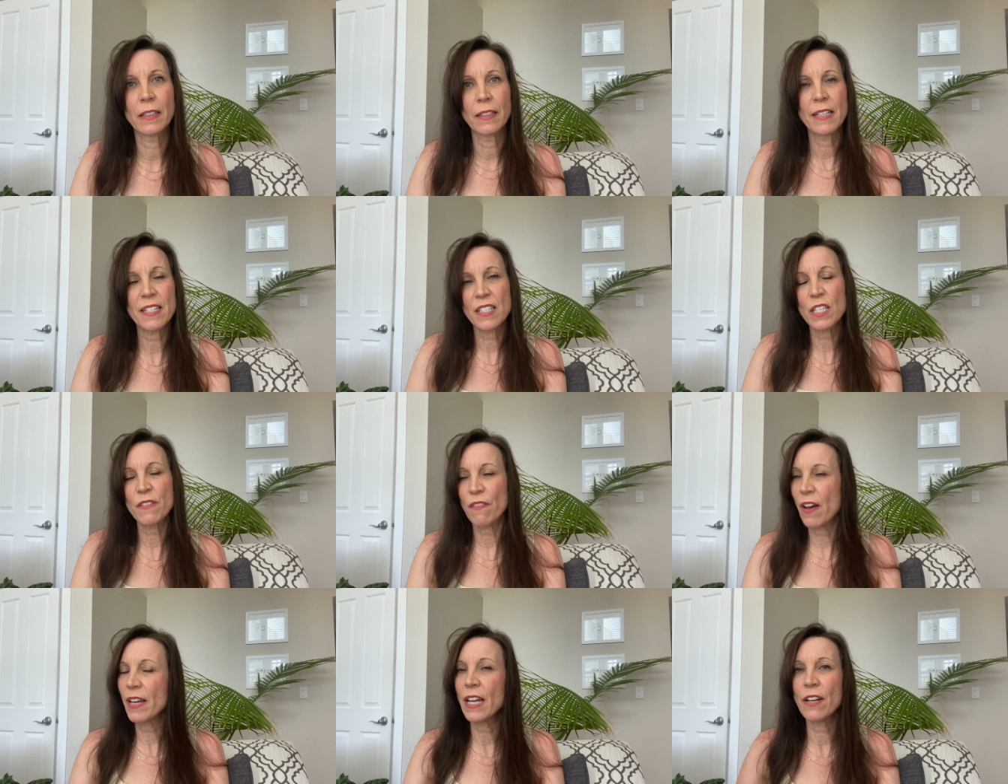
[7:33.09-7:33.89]
This is
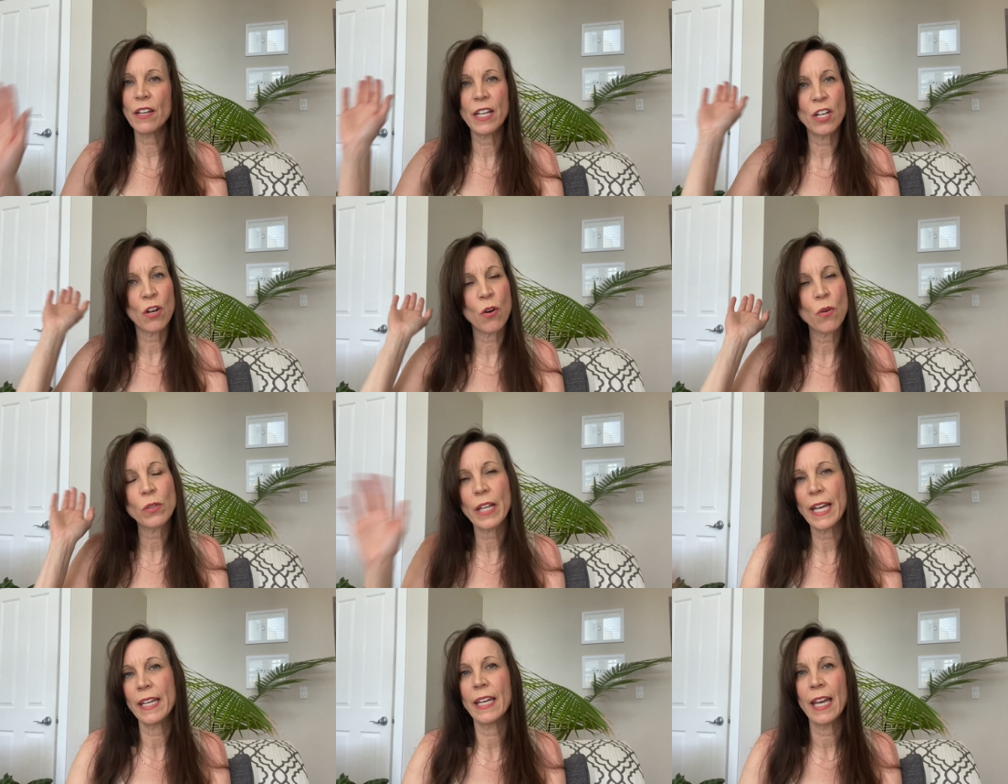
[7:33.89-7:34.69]
fine. It, you know,
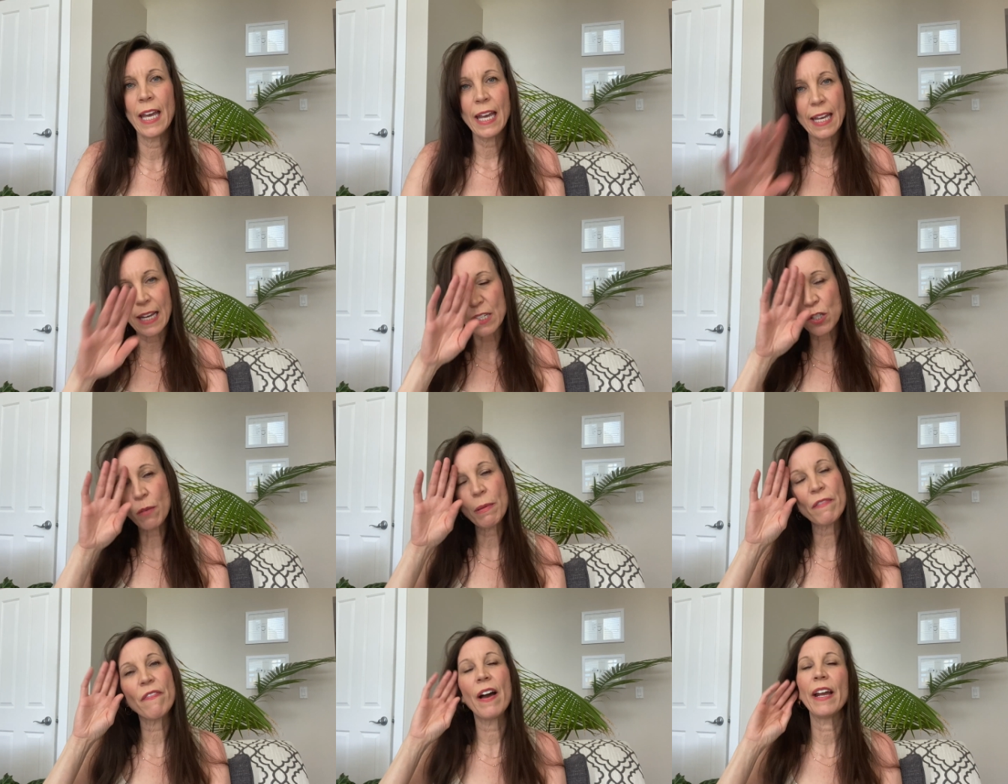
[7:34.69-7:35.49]
like this will
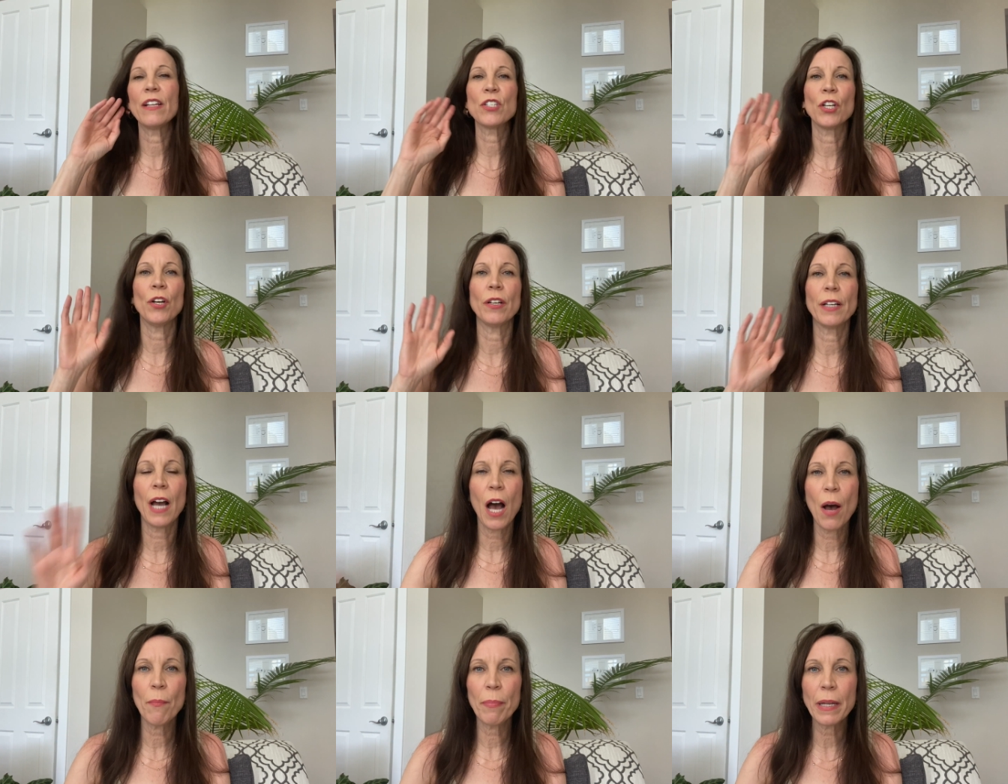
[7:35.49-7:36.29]
be fine. It's a good
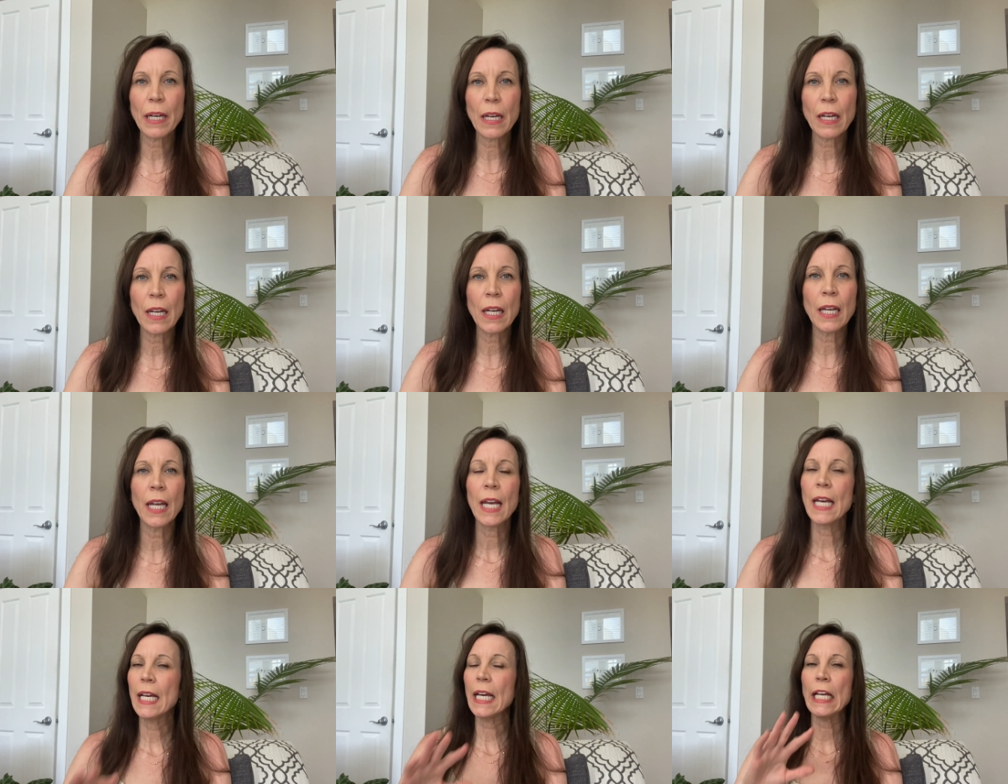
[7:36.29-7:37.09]
company.
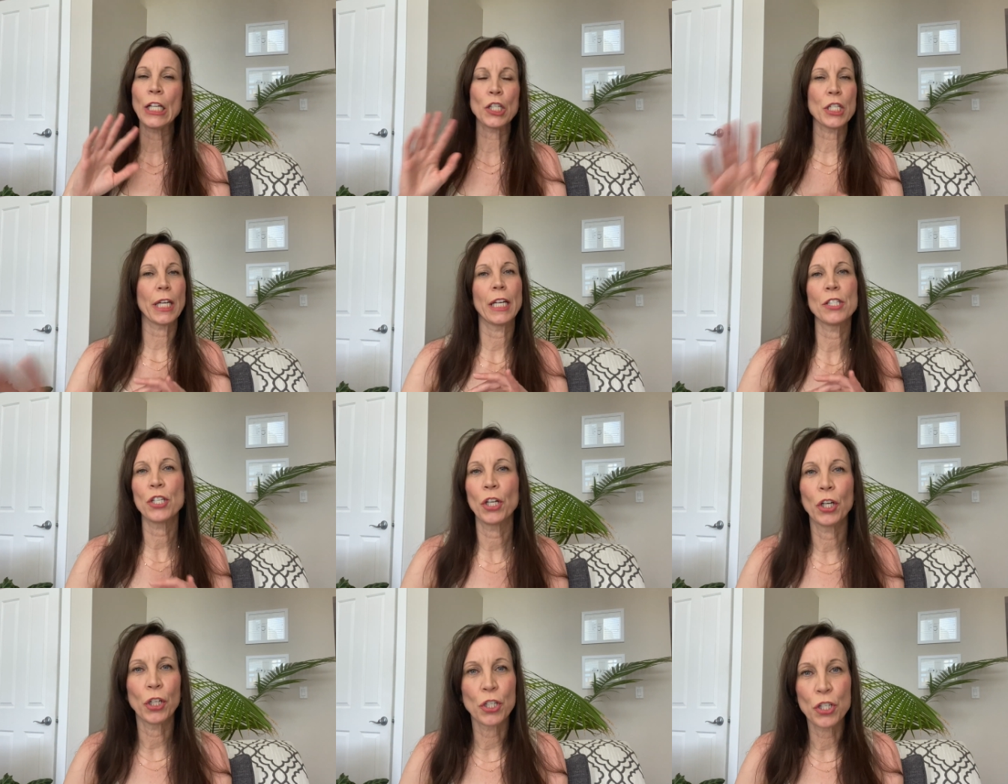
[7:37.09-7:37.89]
It looks like it's a
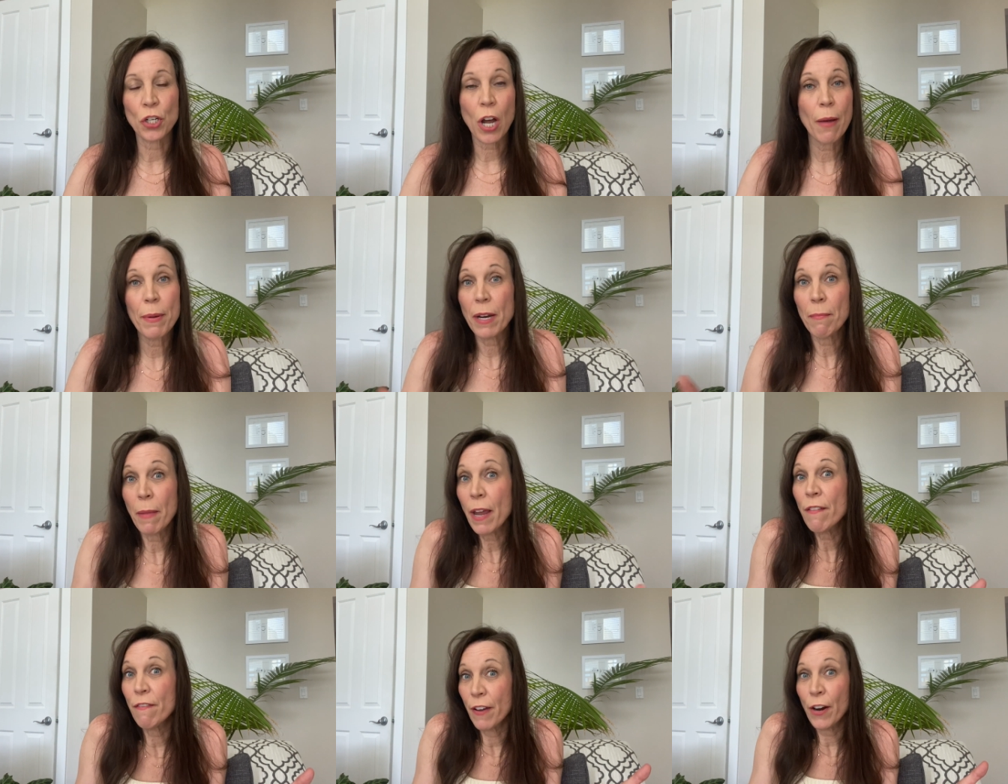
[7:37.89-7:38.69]
good job. And it
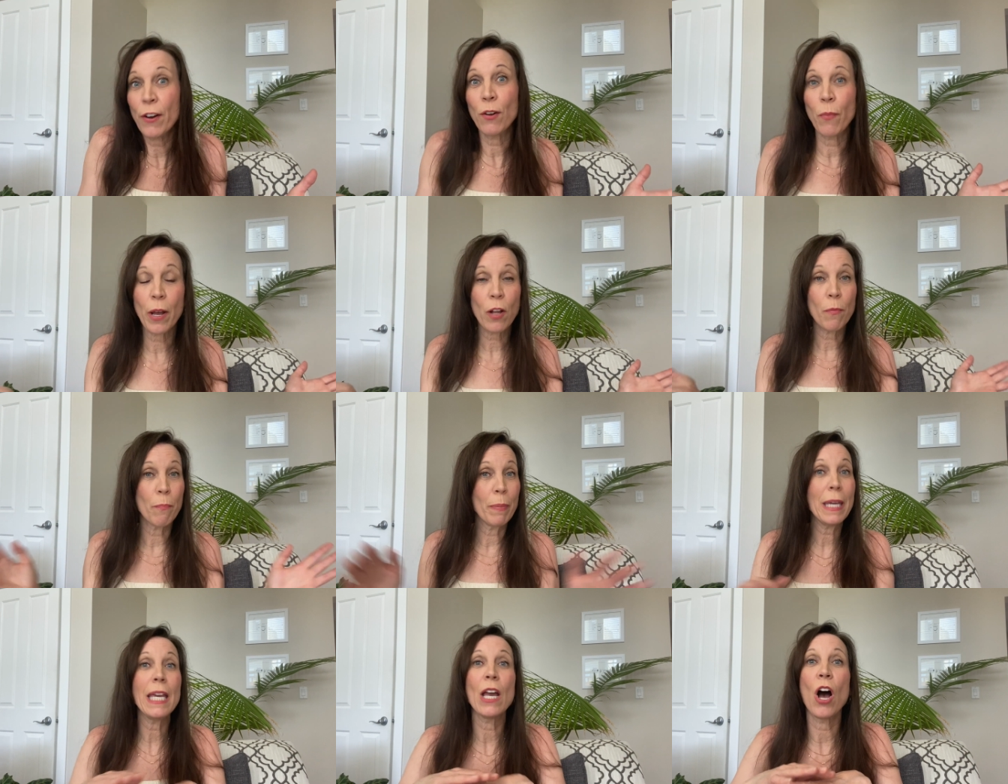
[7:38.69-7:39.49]
may very well
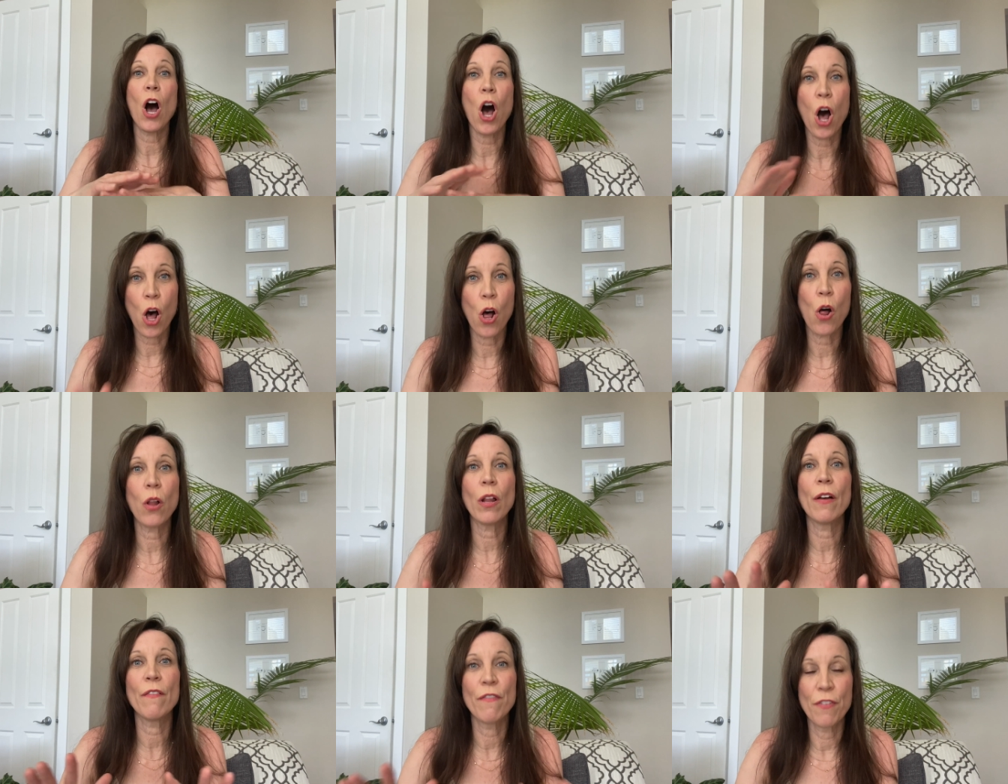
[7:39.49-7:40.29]
be all
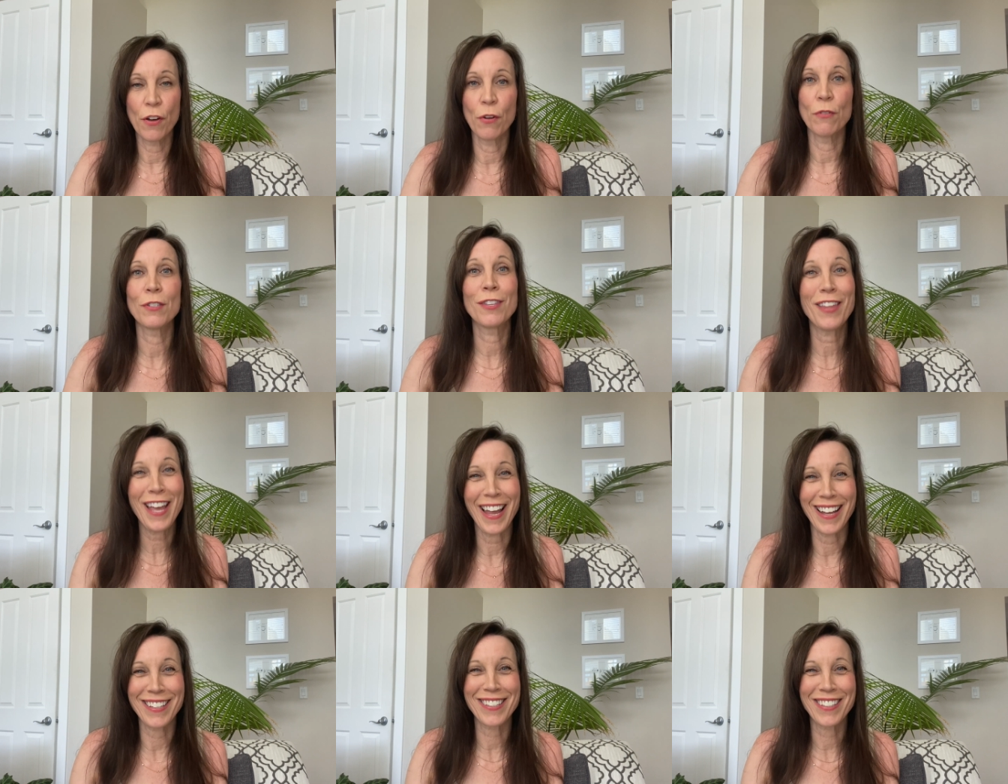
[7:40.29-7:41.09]
of those
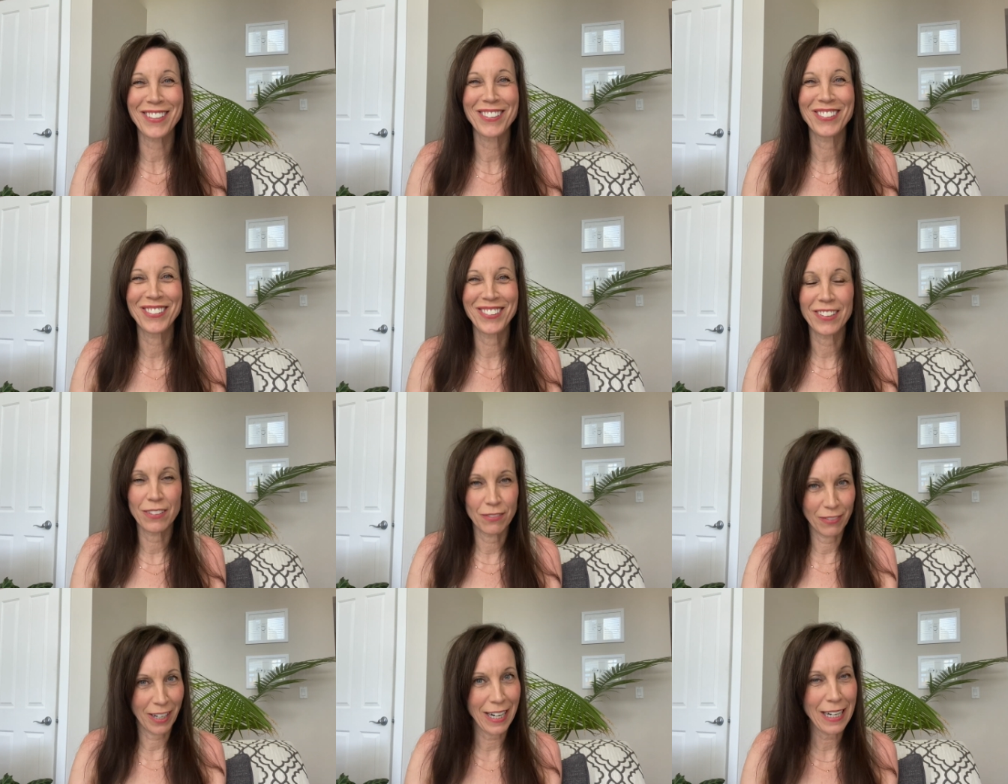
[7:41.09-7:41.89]
things
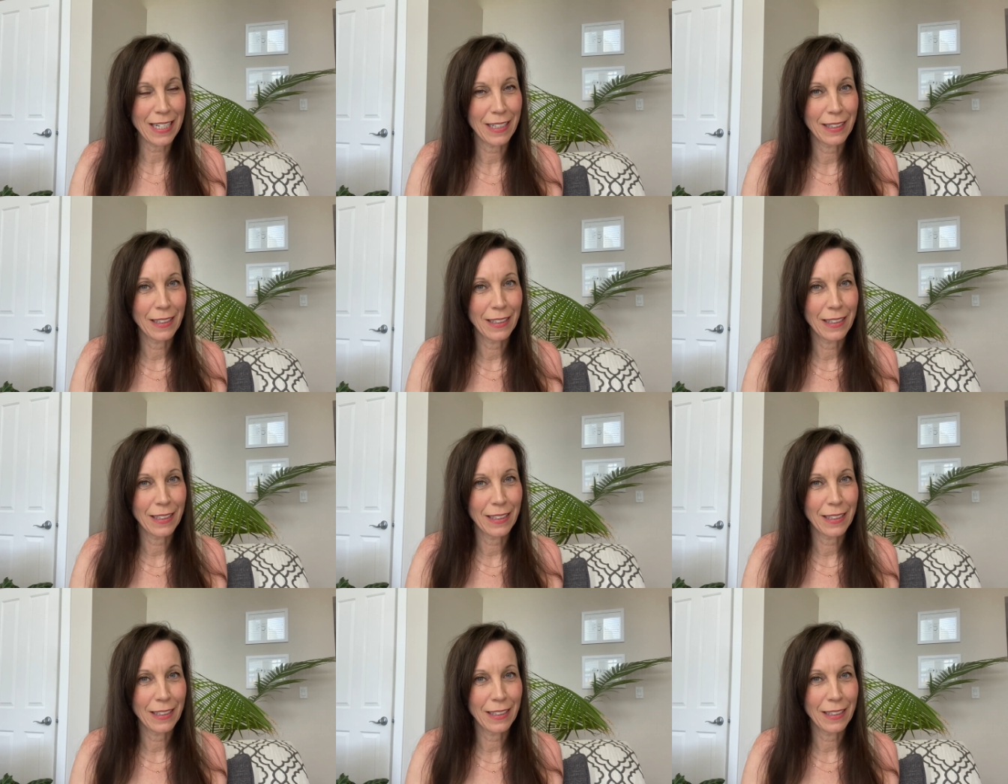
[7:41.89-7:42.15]
right?